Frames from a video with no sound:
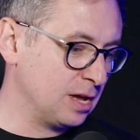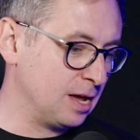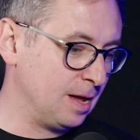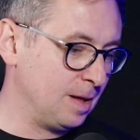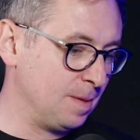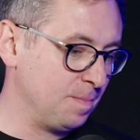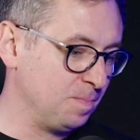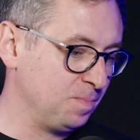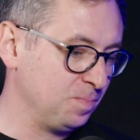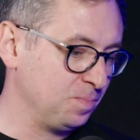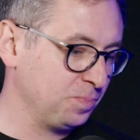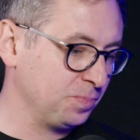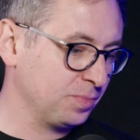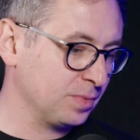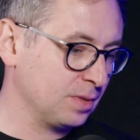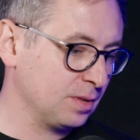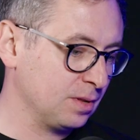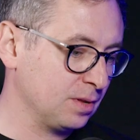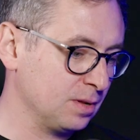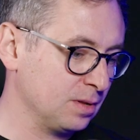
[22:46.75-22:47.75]

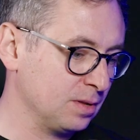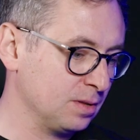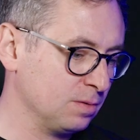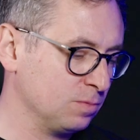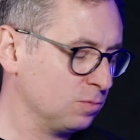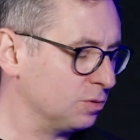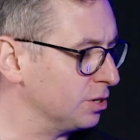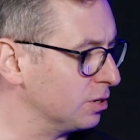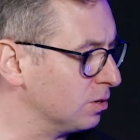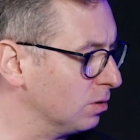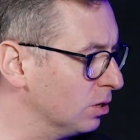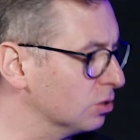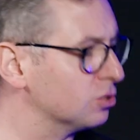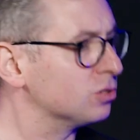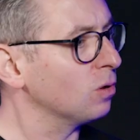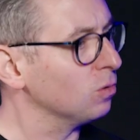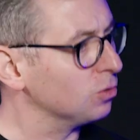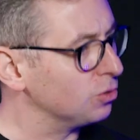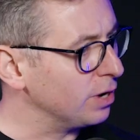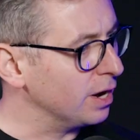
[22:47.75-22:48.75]
what do you call it,
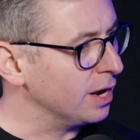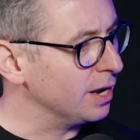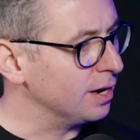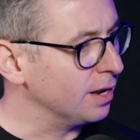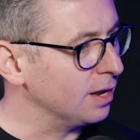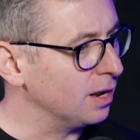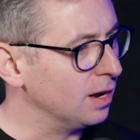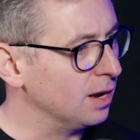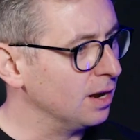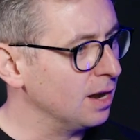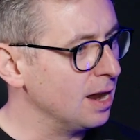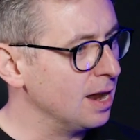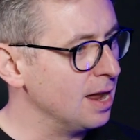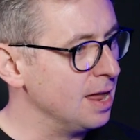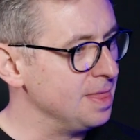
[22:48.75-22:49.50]
sole trader,